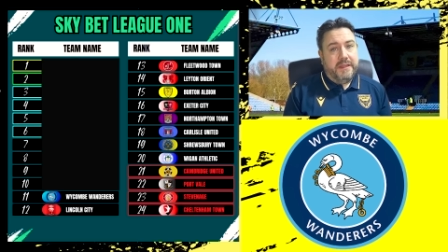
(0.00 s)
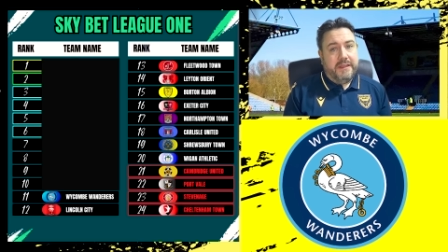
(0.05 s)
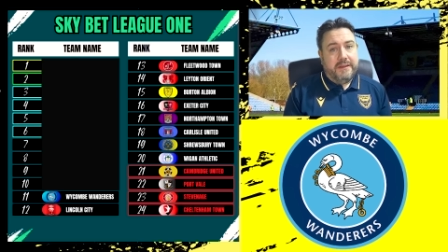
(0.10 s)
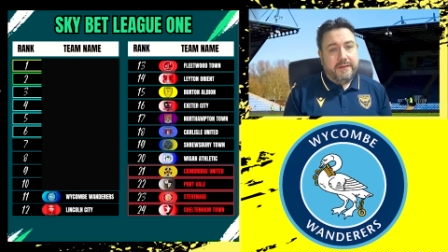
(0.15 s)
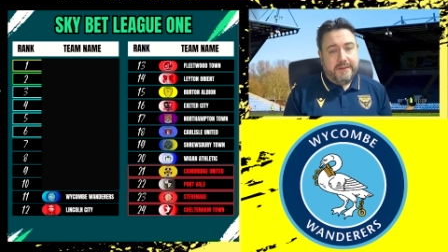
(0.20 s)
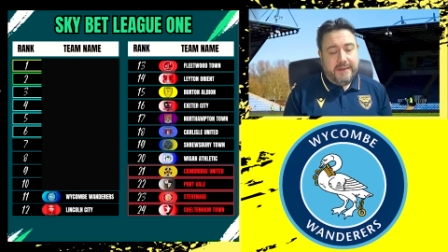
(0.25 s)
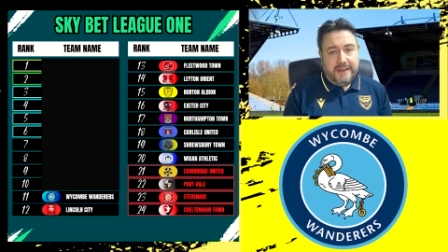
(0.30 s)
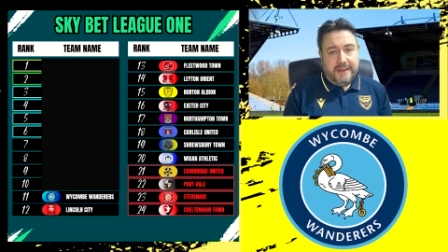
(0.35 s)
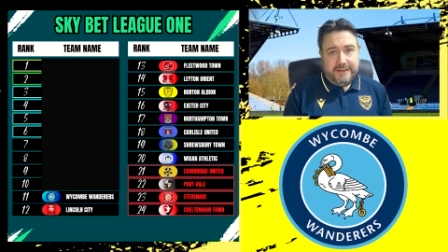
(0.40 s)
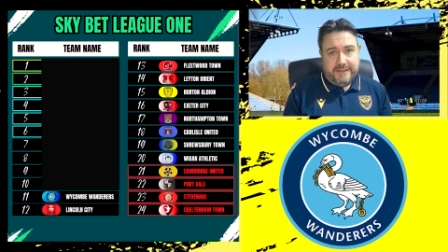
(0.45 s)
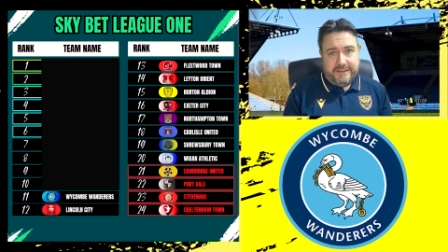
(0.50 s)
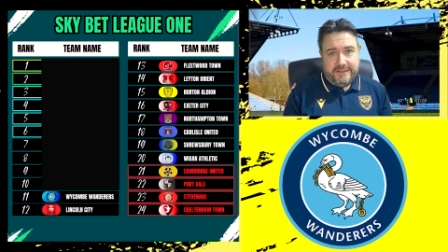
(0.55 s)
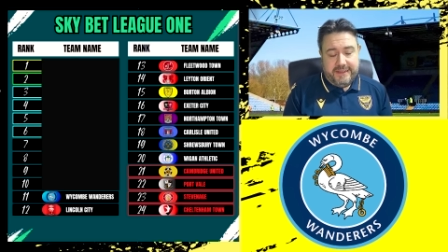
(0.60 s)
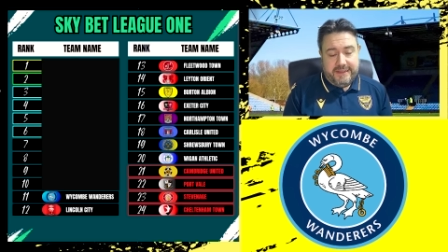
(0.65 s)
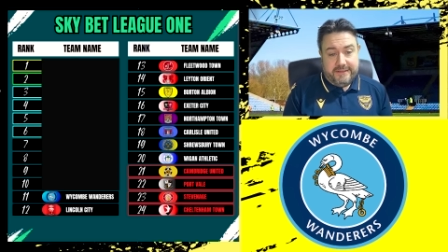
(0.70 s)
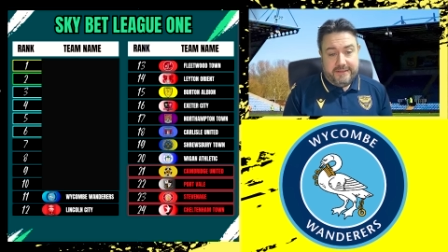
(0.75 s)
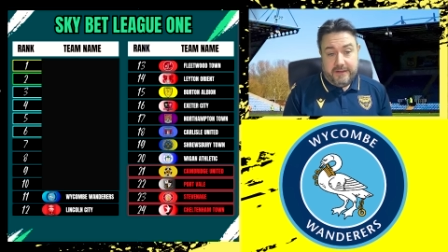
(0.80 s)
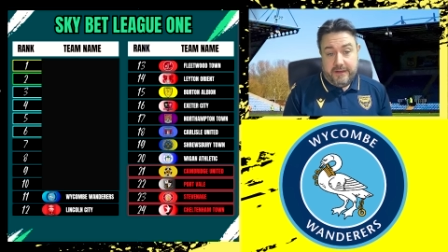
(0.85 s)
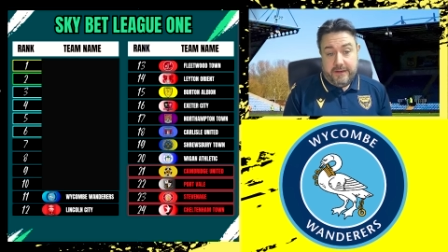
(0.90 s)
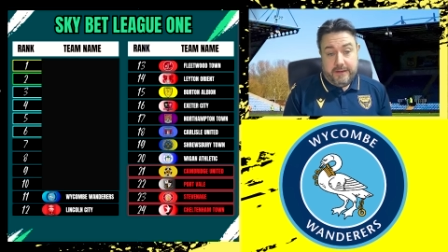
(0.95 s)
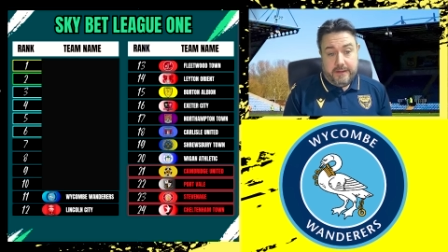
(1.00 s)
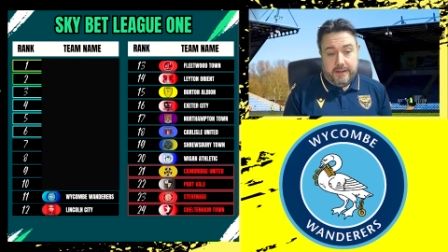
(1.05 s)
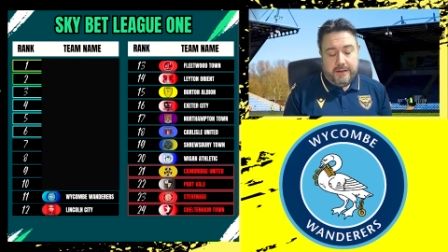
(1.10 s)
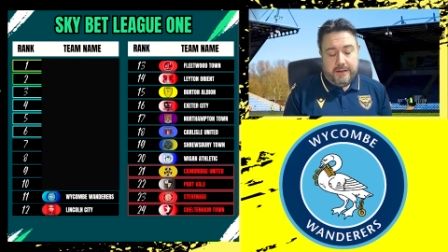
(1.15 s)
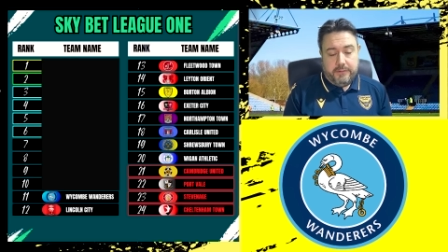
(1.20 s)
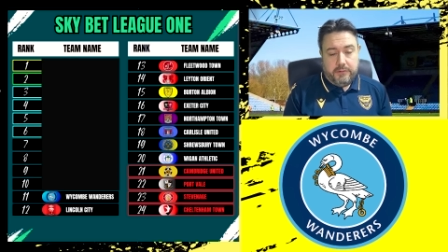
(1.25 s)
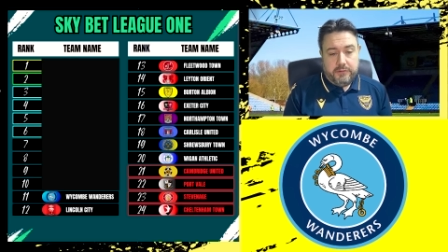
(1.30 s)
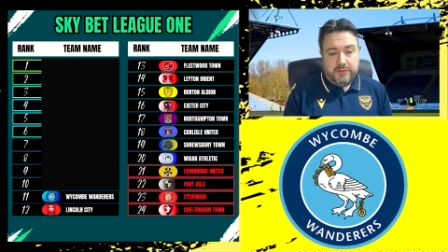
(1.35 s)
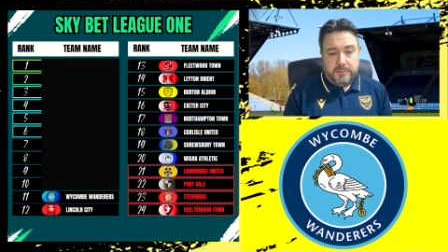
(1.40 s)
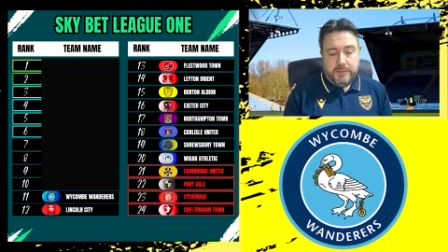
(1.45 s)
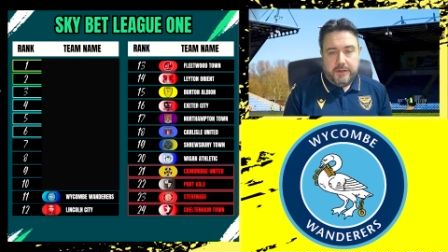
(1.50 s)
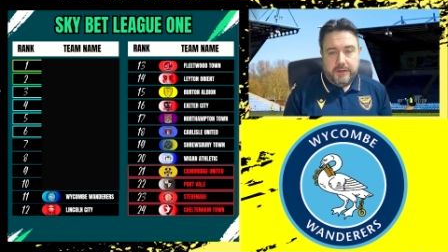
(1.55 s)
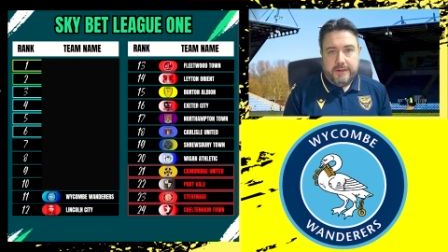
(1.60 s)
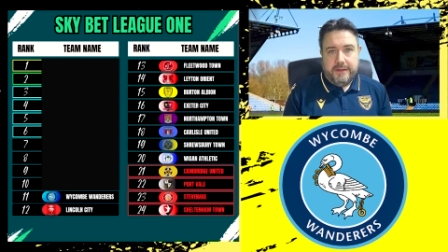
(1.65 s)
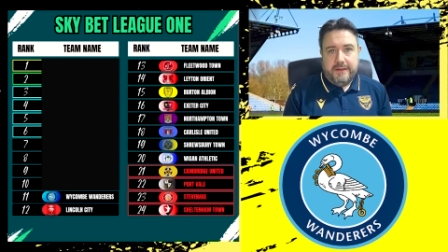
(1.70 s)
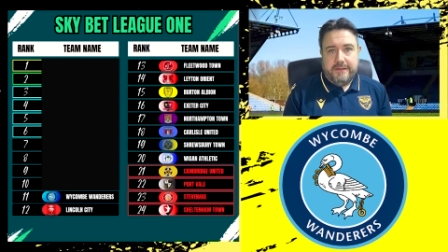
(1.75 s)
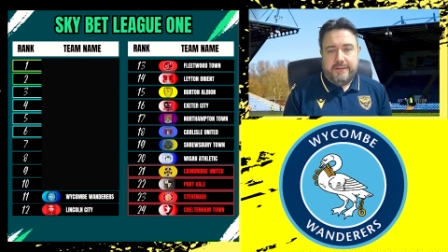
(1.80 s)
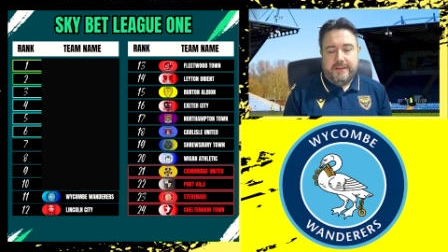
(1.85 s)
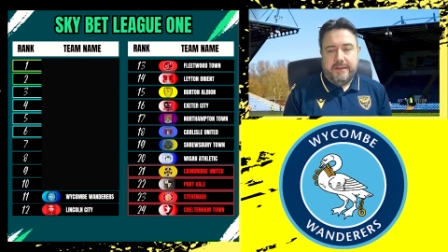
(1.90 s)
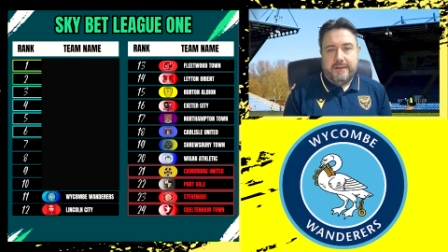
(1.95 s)
because last season and ultimately
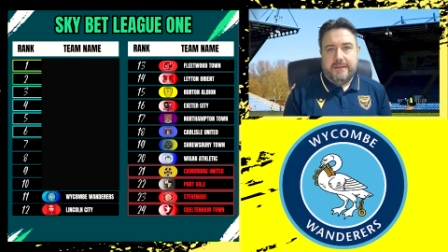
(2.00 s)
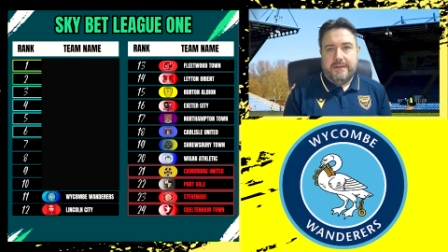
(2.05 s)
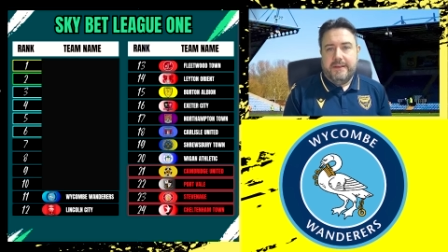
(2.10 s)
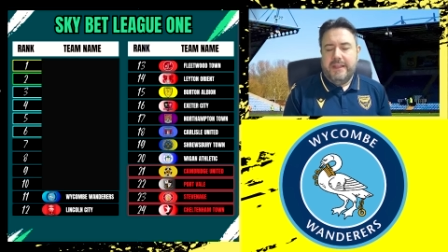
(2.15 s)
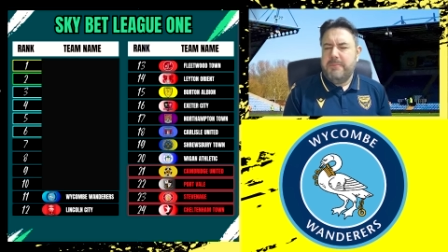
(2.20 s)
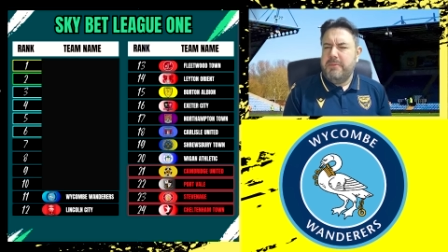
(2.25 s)
this season, they'd be